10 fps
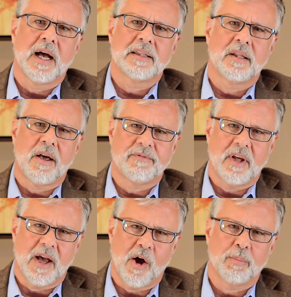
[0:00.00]
I'd love
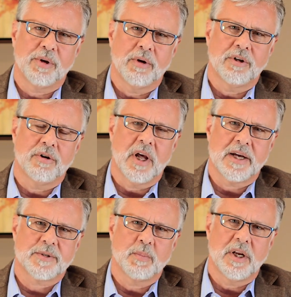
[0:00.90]
to help you in your
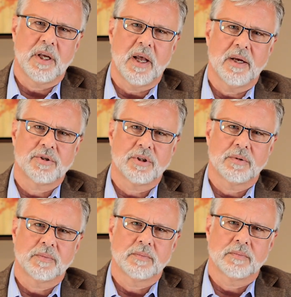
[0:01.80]
next mediation.